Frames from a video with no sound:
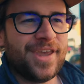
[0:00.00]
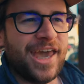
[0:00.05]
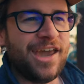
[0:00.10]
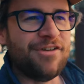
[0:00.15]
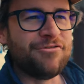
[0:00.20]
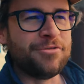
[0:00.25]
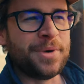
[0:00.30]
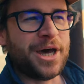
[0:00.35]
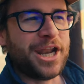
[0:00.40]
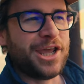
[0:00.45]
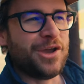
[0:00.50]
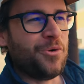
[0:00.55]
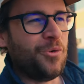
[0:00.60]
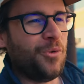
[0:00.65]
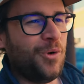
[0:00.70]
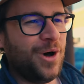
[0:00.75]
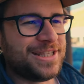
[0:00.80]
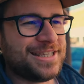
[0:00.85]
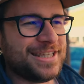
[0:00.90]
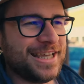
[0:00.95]
Hey everybody,
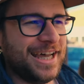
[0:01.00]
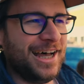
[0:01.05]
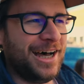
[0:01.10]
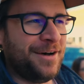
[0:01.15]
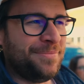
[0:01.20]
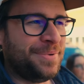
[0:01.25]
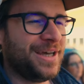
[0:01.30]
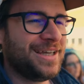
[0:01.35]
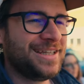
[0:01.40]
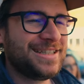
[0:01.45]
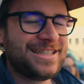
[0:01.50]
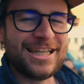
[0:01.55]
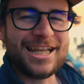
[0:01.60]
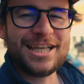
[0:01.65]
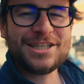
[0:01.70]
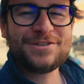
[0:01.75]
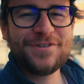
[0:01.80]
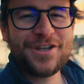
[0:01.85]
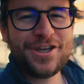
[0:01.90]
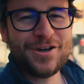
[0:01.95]
what's up?
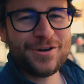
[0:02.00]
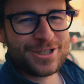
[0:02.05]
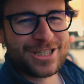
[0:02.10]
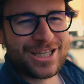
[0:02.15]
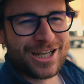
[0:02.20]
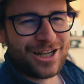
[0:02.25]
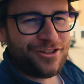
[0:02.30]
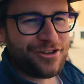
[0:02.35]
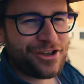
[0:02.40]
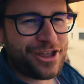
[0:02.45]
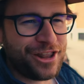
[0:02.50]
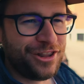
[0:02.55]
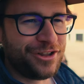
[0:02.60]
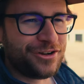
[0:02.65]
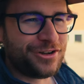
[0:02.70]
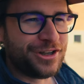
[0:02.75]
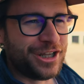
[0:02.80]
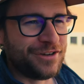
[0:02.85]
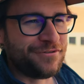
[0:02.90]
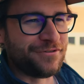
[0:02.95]
Today's video is gonna look a
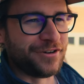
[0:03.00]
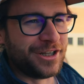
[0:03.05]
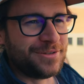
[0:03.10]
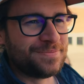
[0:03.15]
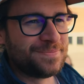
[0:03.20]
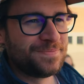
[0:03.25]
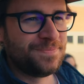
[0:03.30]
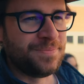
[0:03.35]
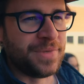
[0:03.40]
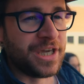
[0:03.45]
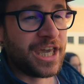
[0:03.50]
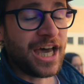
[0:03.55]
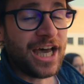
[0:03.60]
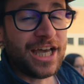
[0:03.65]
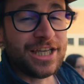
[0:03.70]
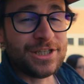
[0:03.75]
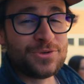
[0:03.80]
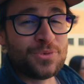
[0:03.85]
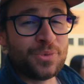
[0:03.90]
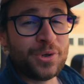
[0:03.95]
little different
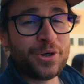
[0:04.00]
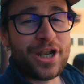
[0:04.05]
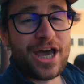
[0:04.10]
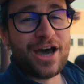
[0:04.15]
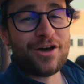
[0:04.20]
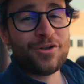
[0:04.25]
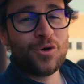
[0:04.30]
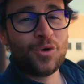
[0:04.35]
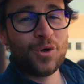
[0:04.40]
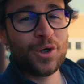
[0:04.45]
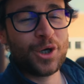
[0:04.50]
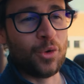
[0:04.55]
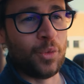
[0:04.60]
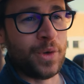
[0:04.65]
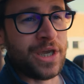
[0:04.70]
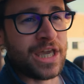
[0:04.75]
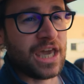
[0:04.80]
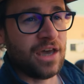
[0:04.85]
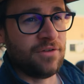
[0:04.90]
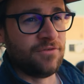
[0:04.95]
because we're now doing
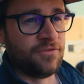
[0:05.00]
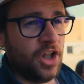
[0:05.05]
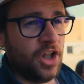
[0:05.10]
weekend